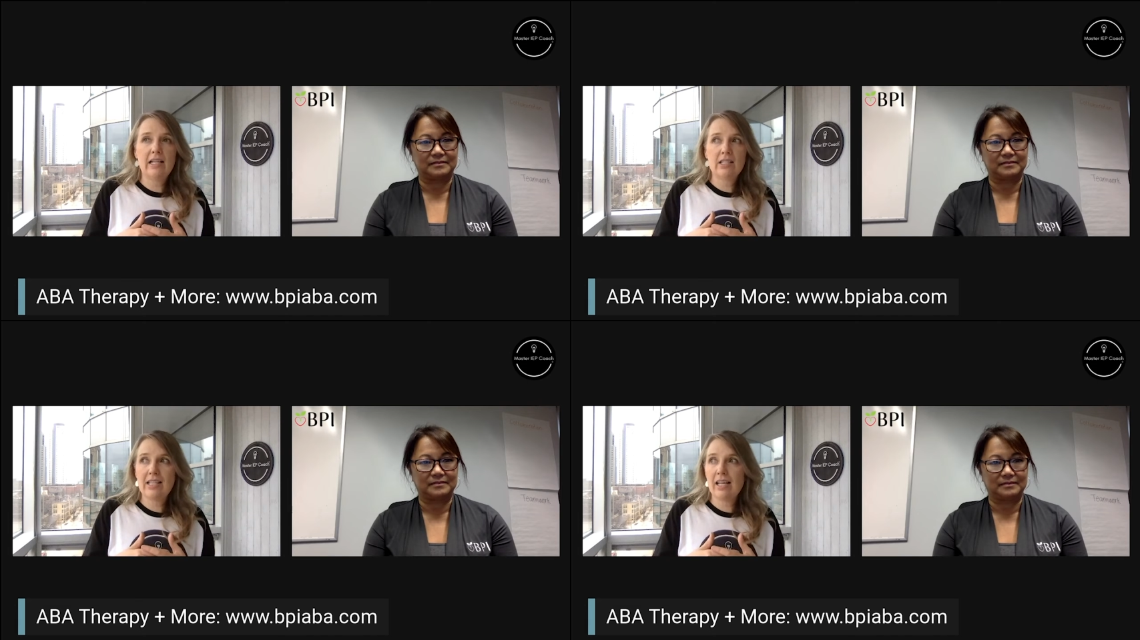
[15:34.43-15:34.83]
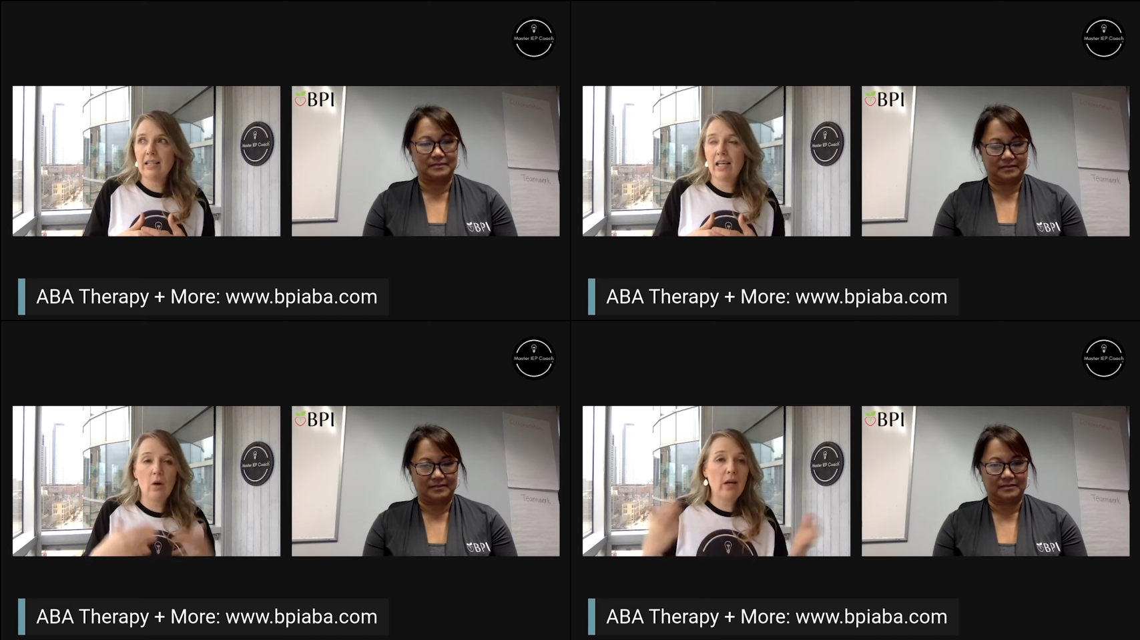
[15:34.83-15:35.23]
Speaker 1: and saying
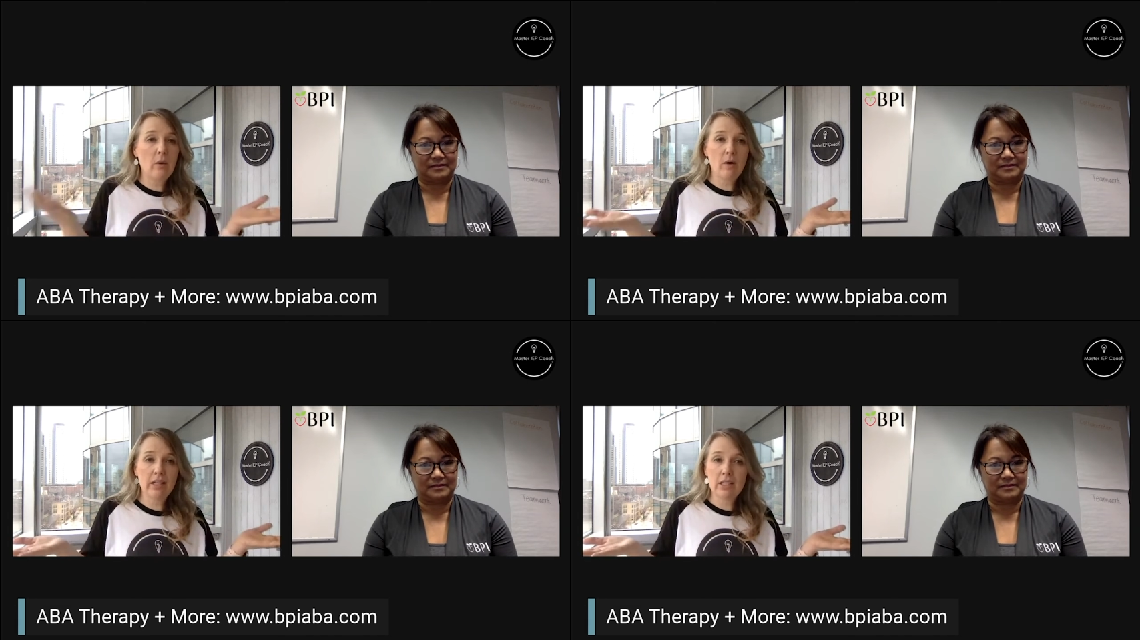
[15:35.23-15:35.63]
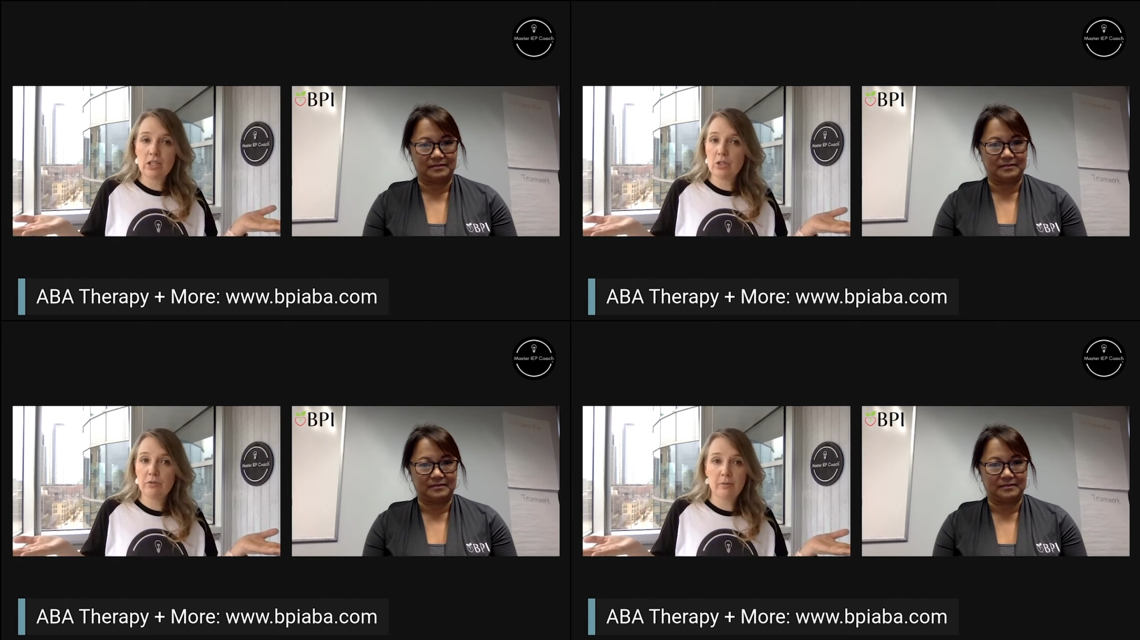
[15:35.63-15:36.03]
like, okay, what can
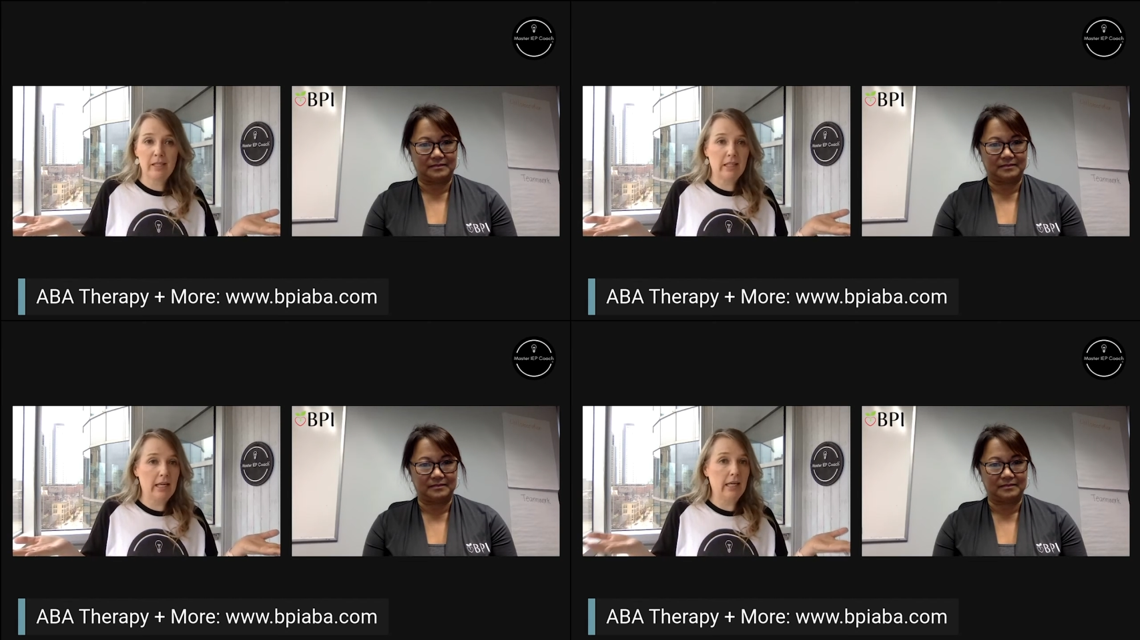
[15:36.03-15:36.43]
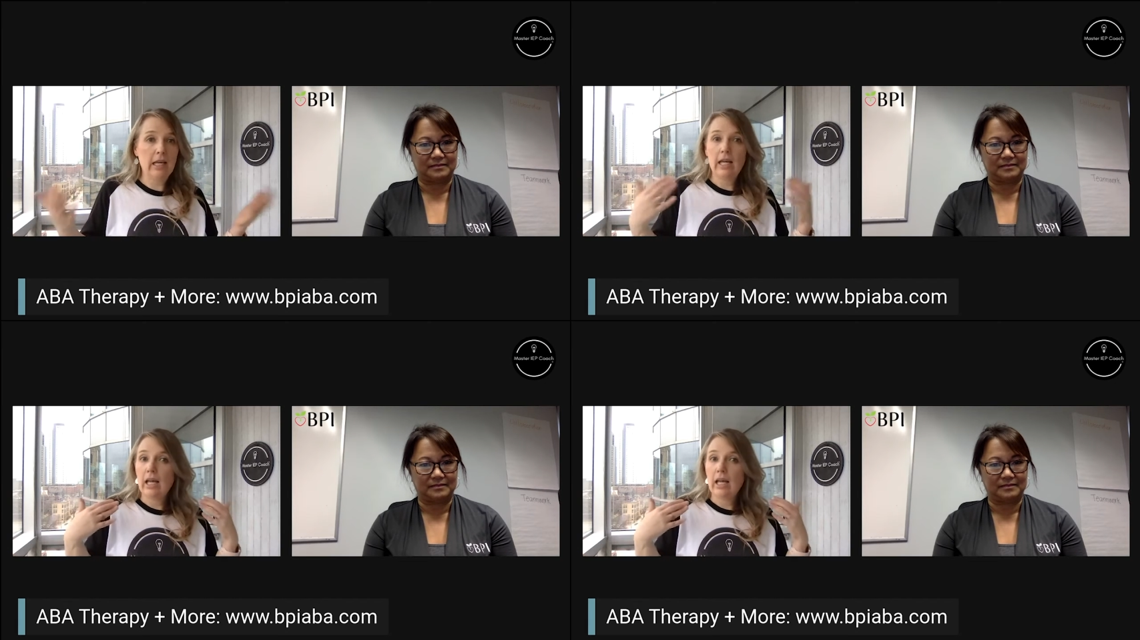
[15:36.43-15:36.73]
you do for me? Like,